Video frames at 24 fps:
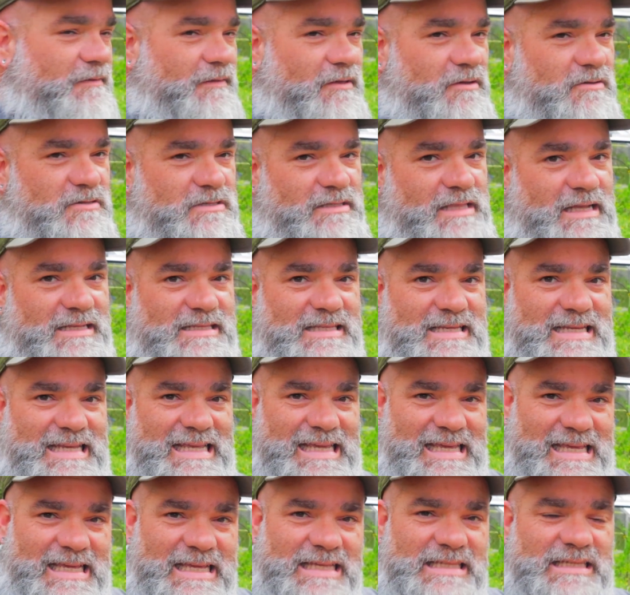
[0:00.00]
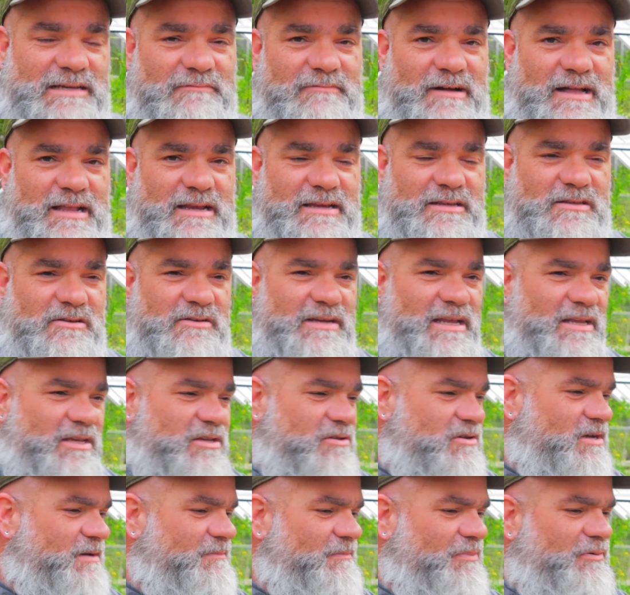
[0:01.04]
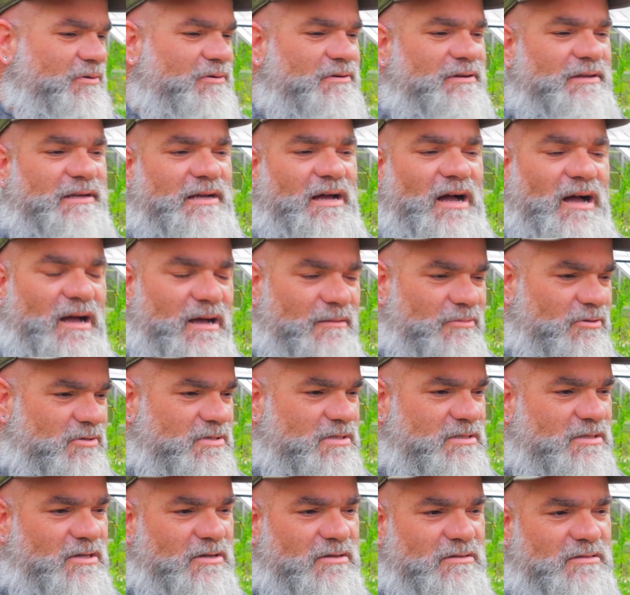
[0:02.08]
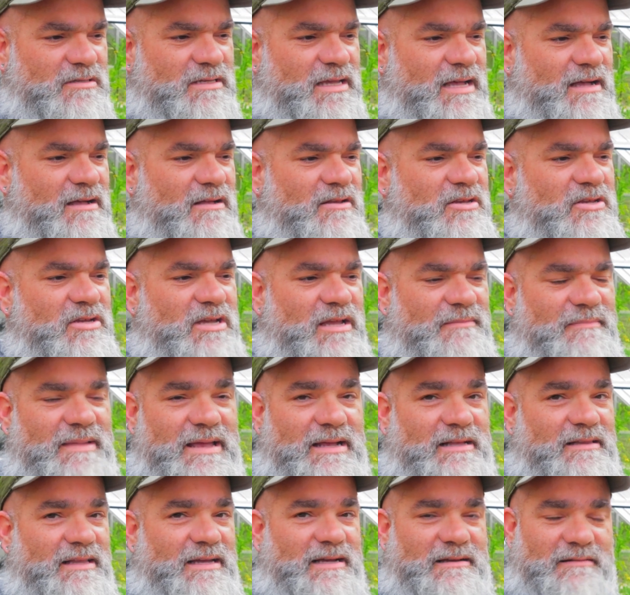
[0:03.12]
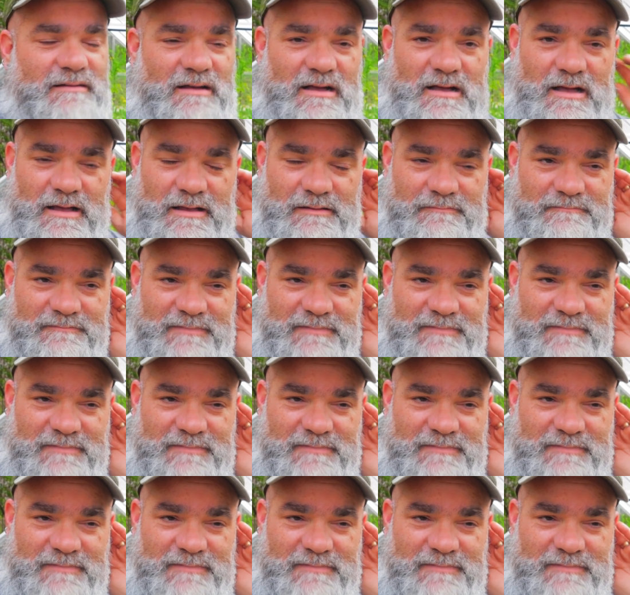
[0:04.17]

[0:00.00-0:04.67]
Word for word: those, that's an easy way to do it. Now you can put cobblestone down, you can make like, uh,